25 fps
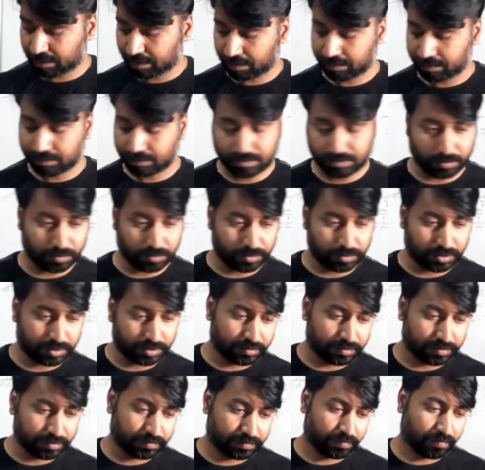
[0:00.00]

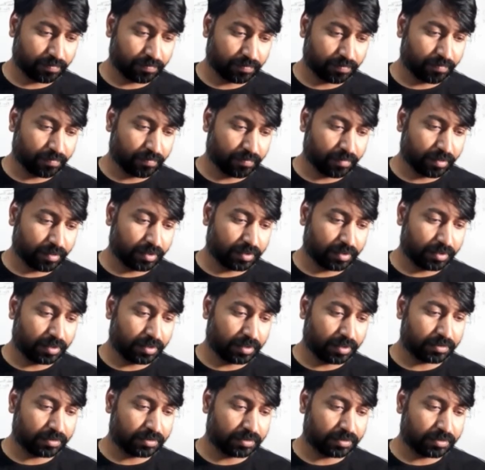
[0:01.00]
solution,
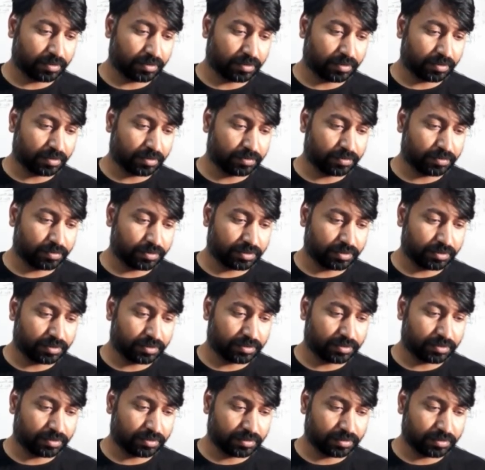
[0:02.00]
10% of
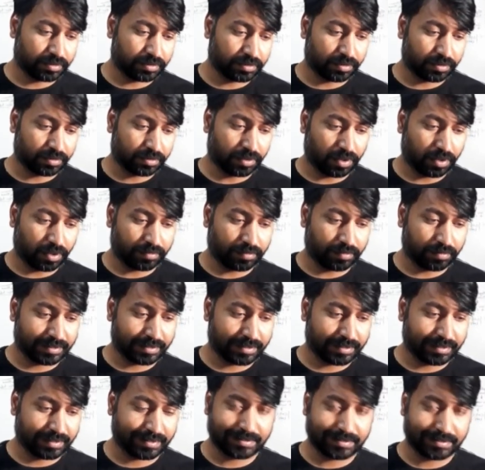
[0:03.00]
solution of
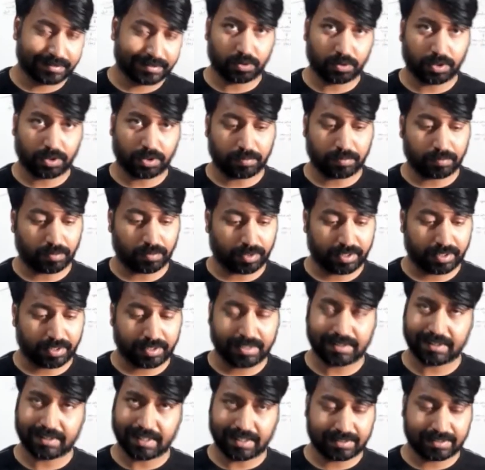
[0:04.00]
sodium chloride,
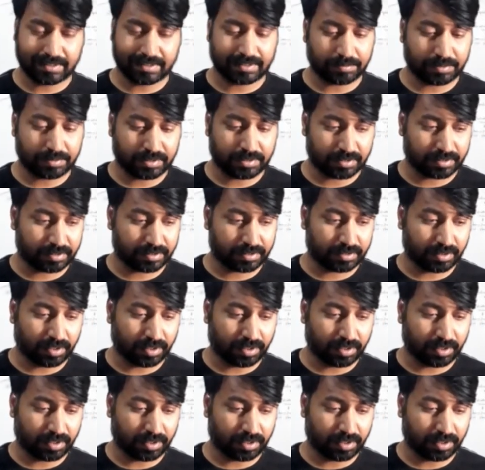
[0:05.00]
that substance.